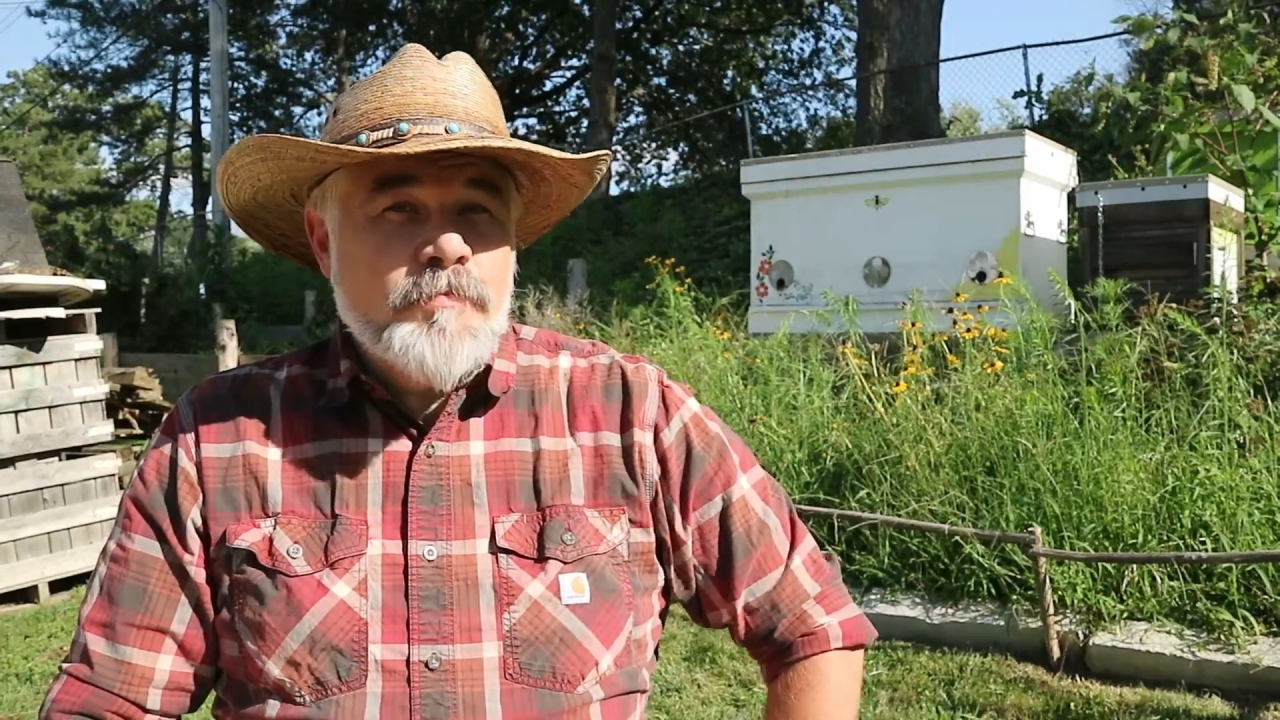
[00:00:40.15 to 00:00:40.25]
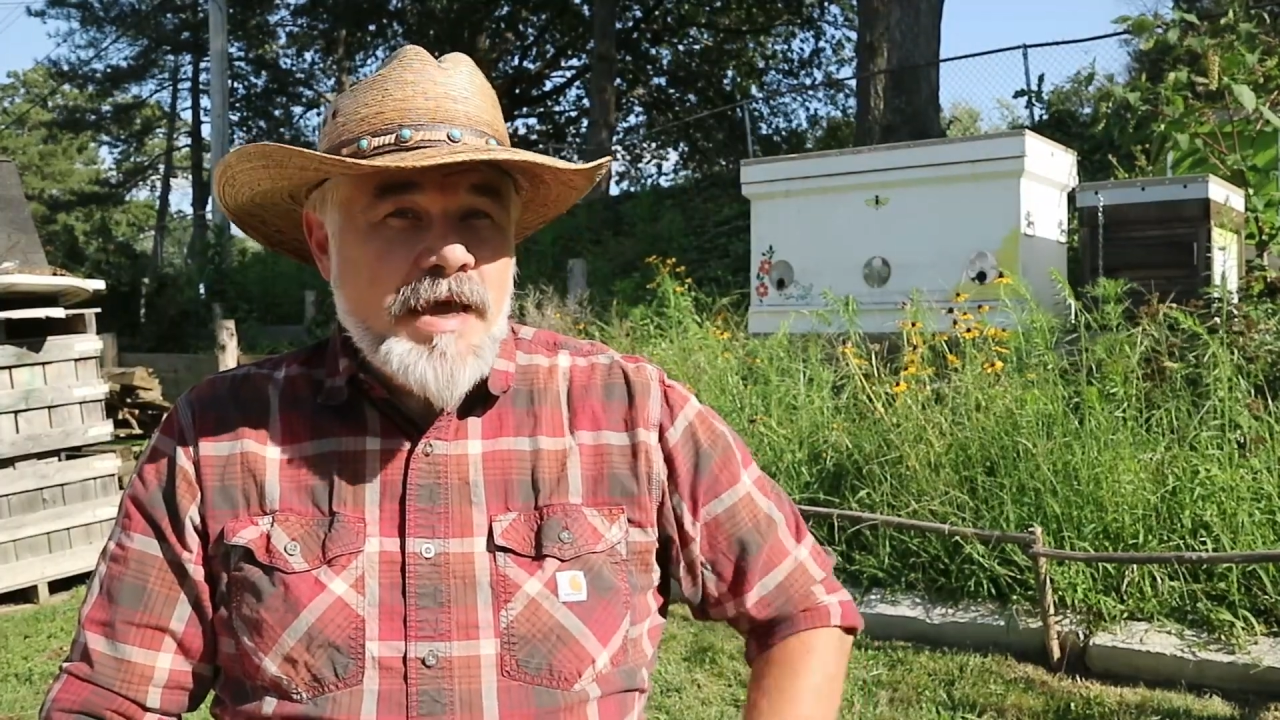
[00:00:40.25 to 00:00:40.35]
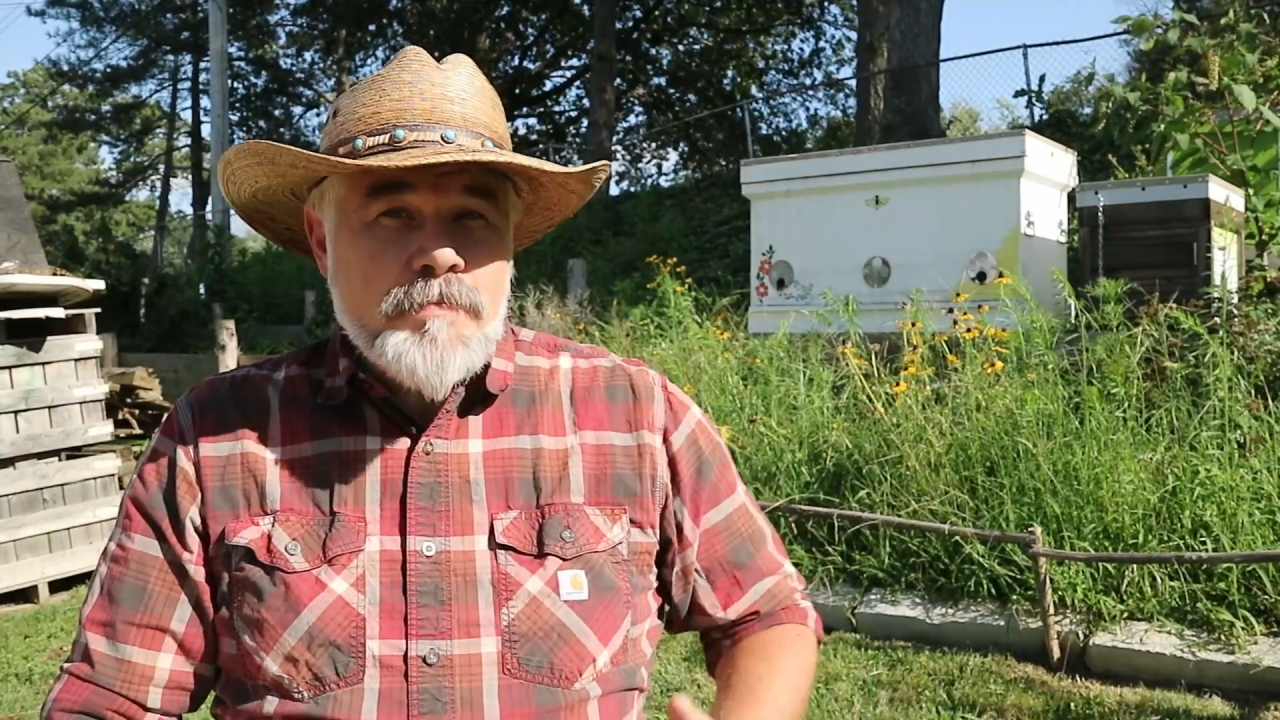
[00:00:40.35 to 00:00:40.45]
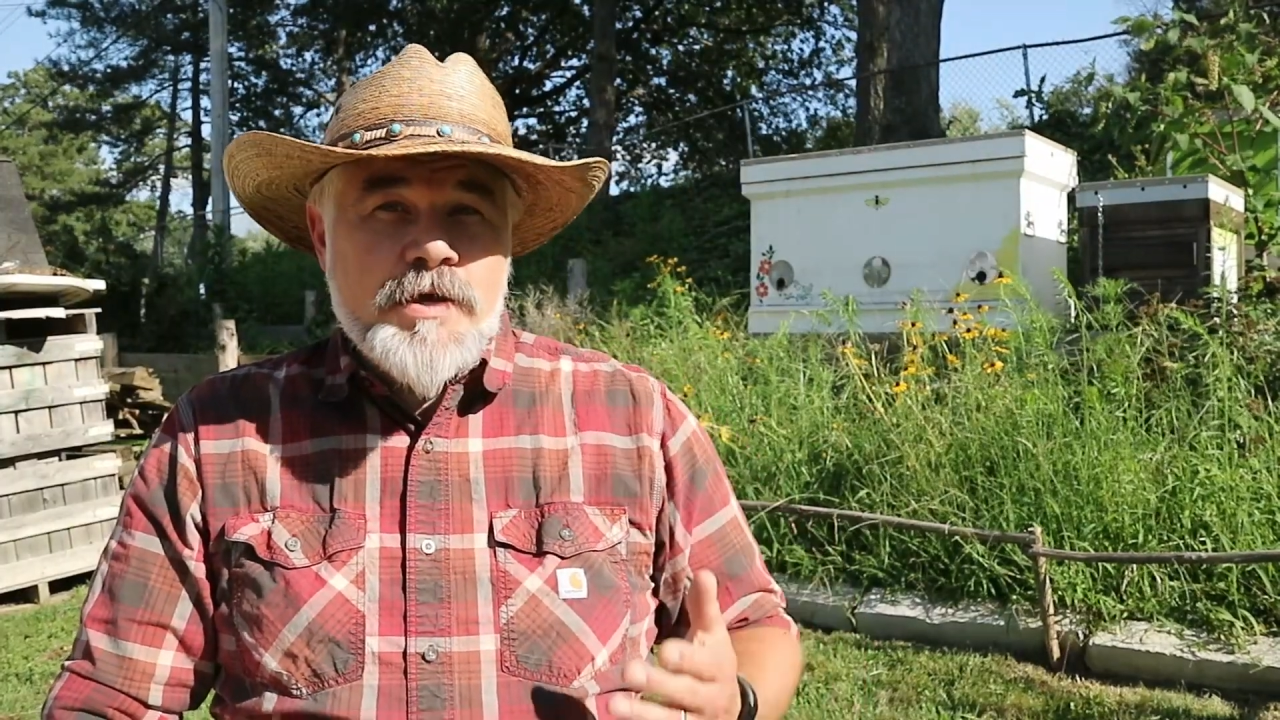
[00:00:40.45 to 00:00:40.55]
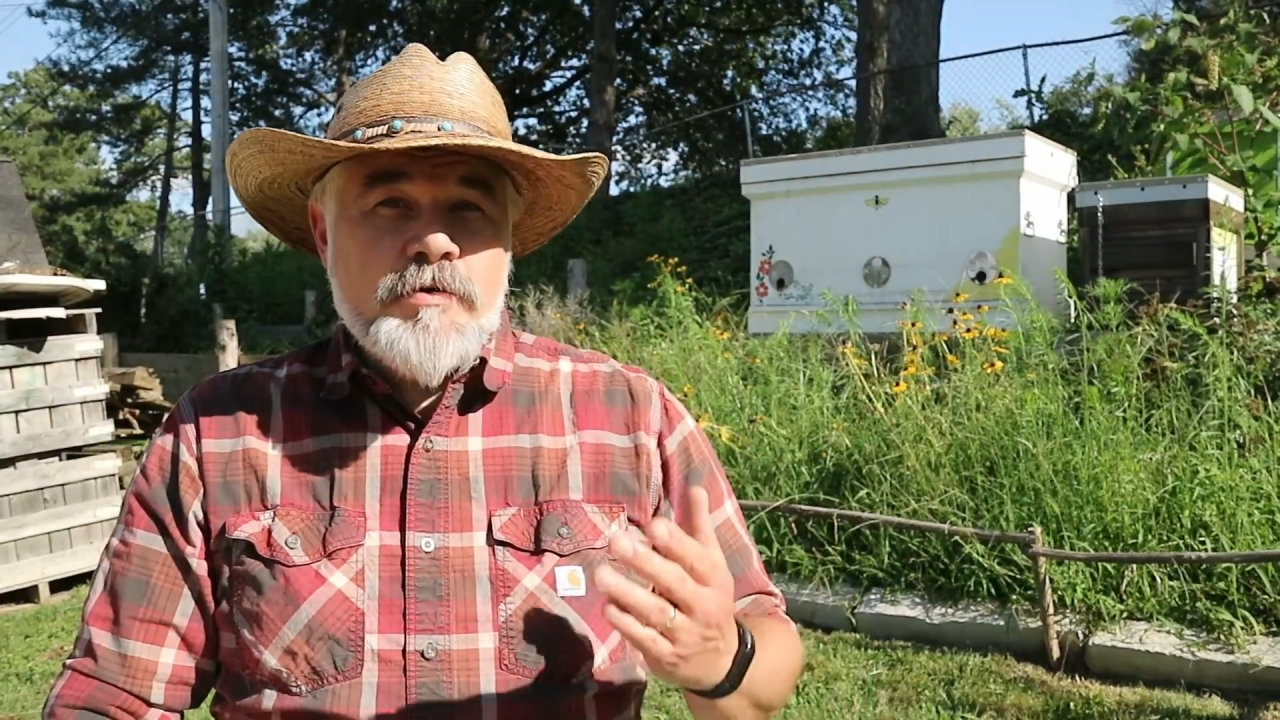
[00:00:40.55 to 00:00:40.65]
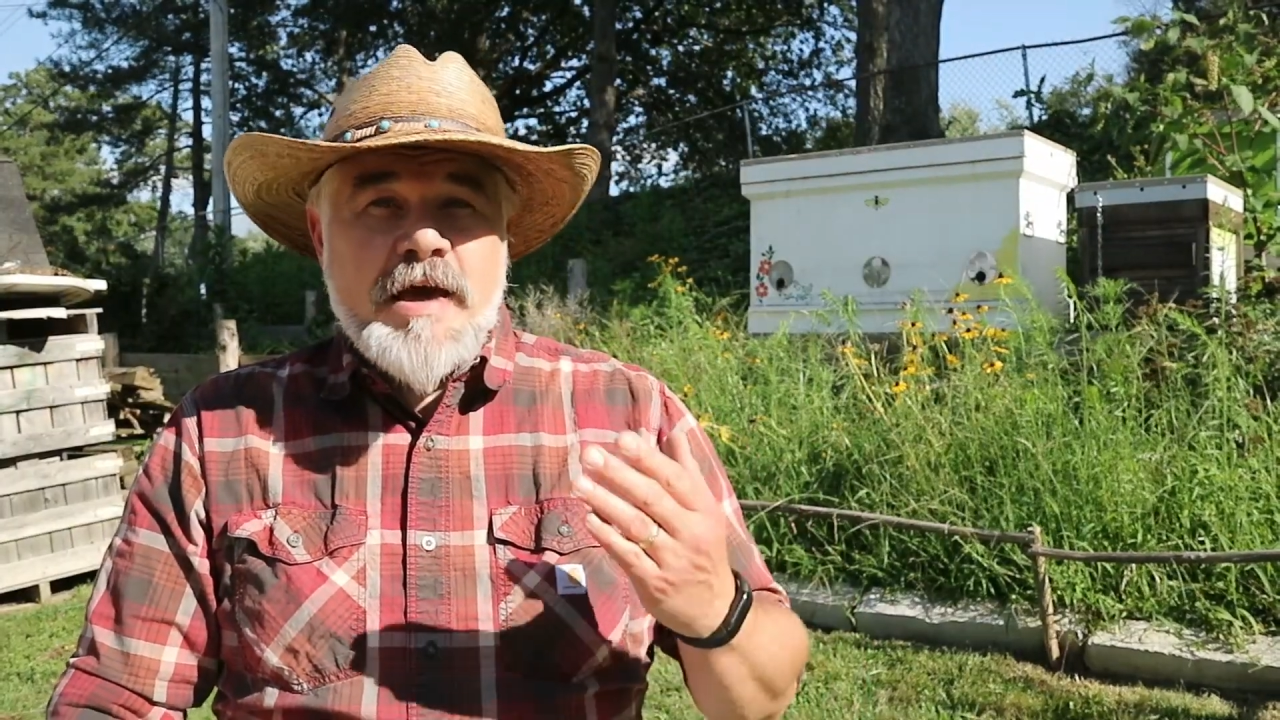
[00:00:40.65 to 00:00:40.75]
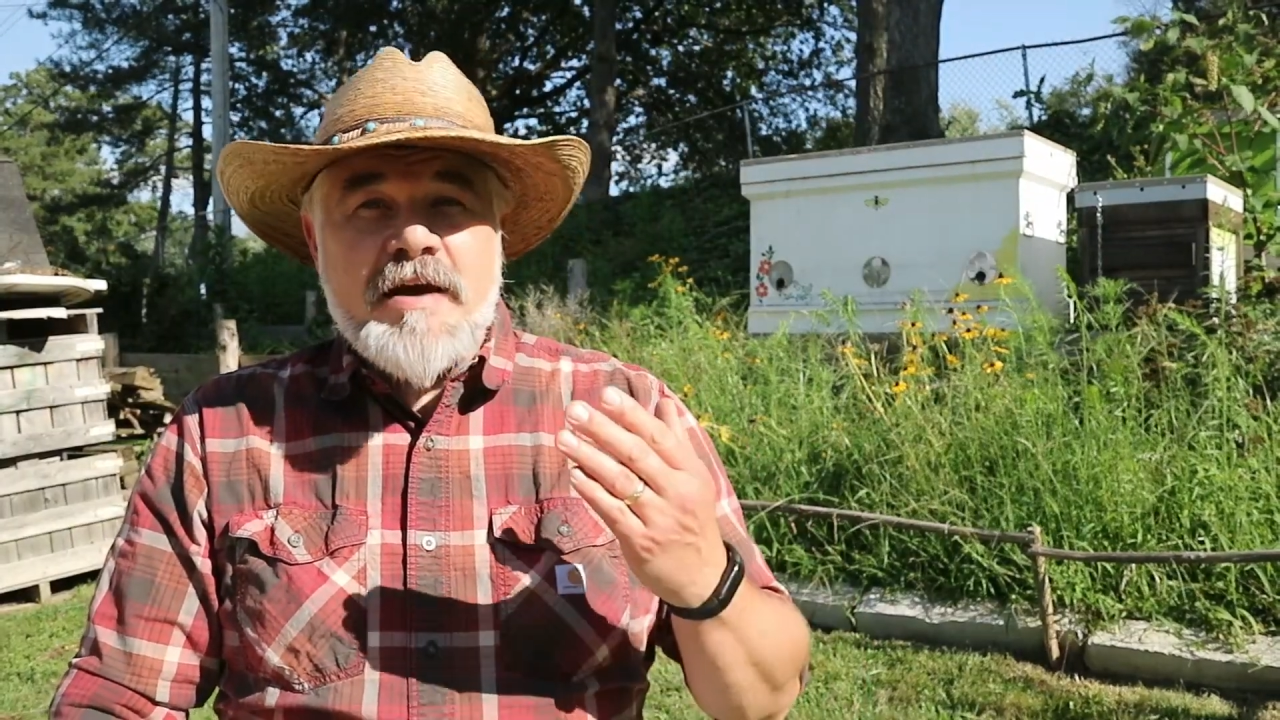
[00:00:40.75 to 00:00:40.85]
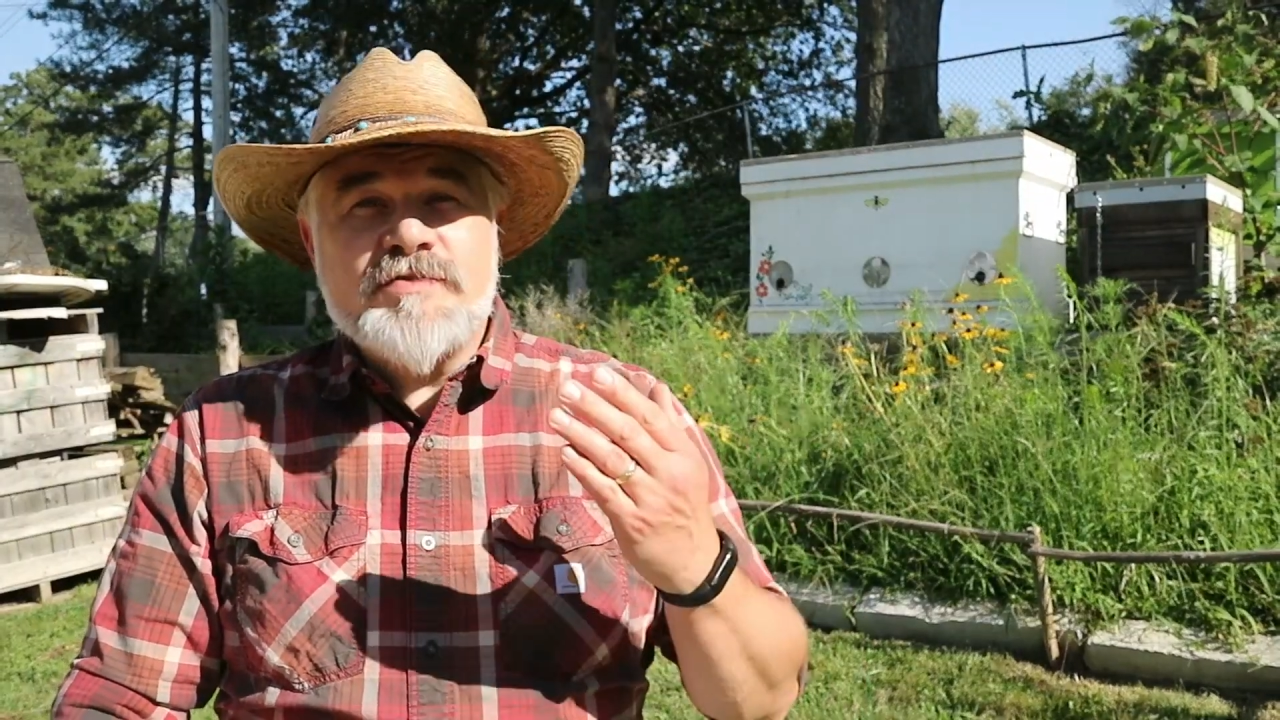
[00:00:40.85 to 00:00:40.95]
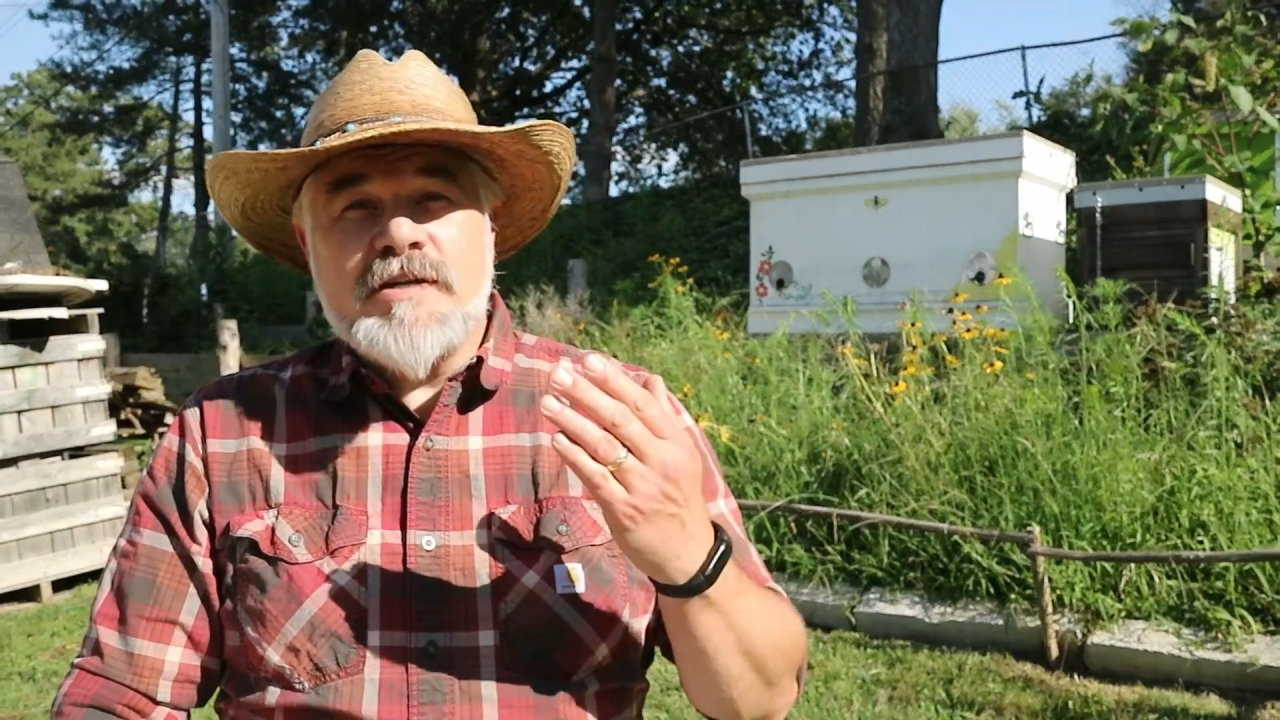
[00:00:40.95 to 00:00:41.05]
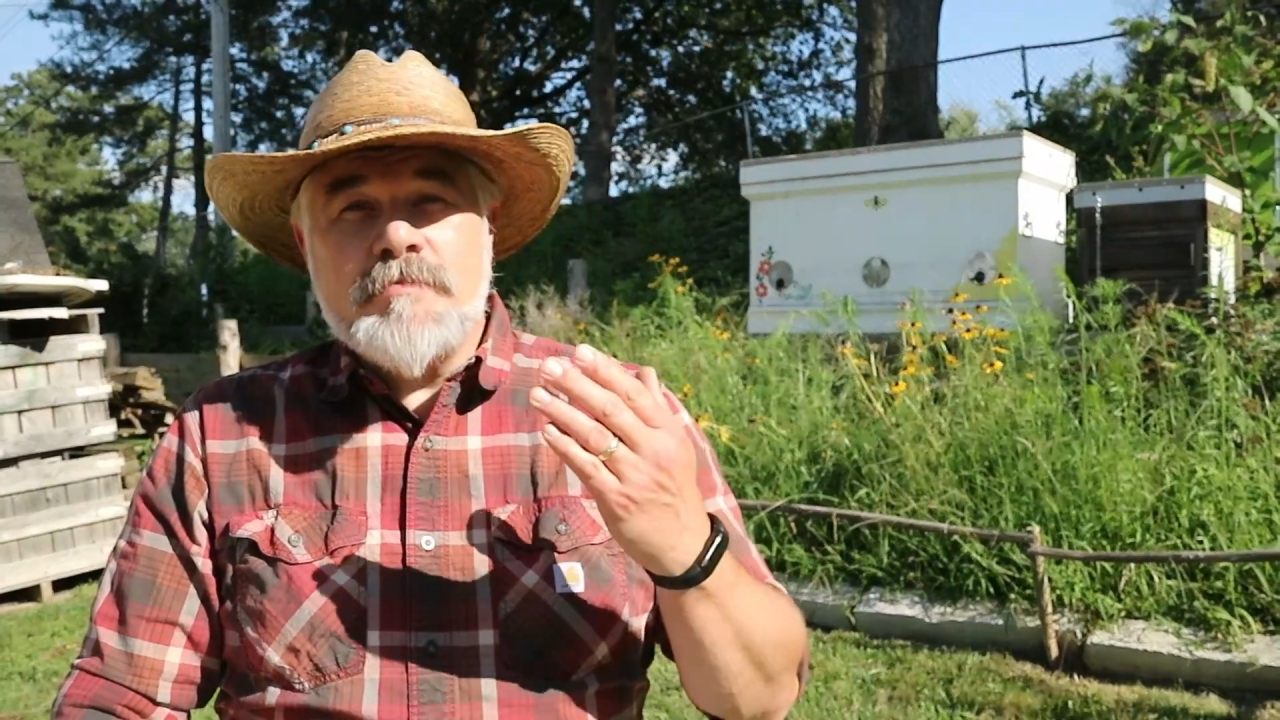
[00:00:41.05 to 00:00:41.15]
maybe you
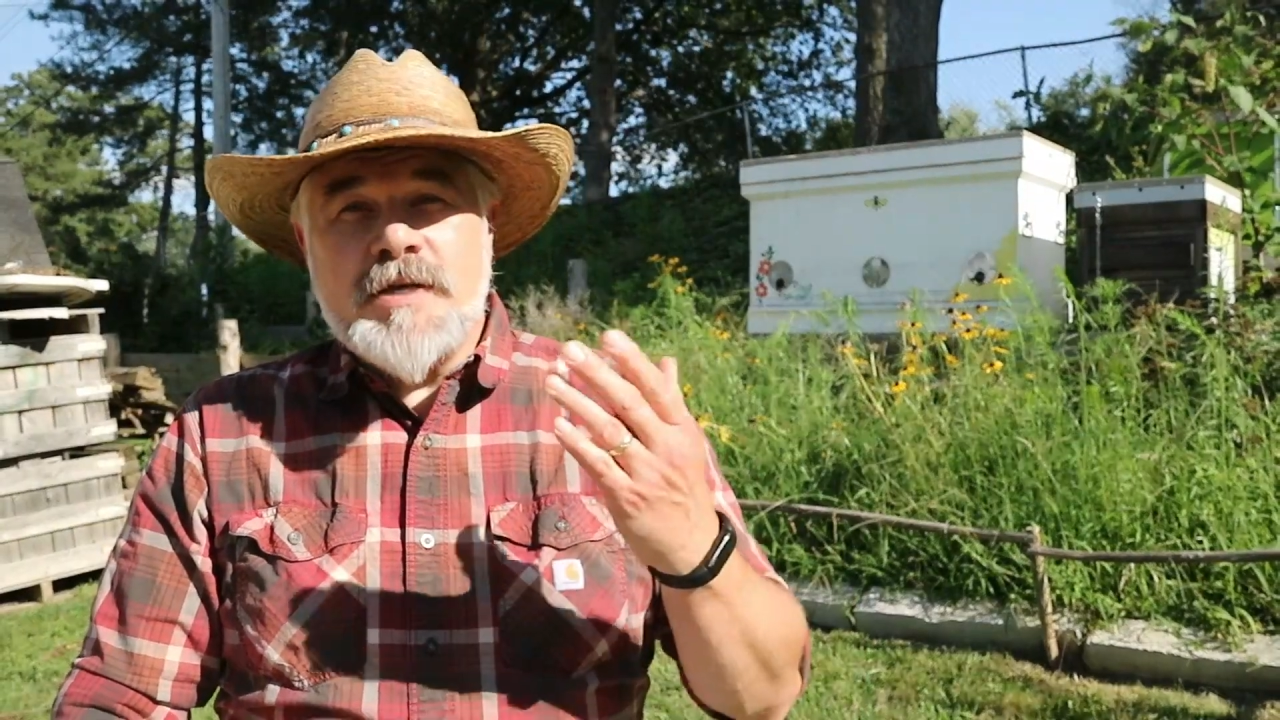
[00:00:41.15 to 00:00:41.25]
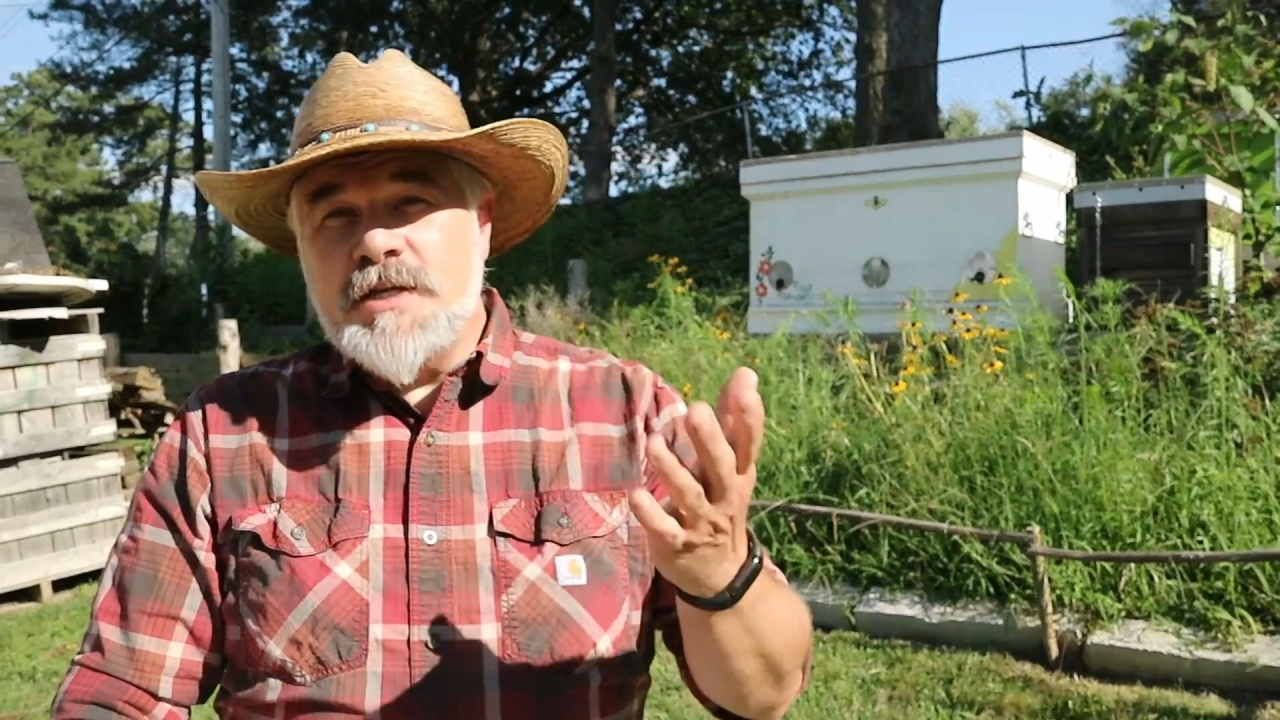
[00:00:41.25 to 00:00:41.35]
have some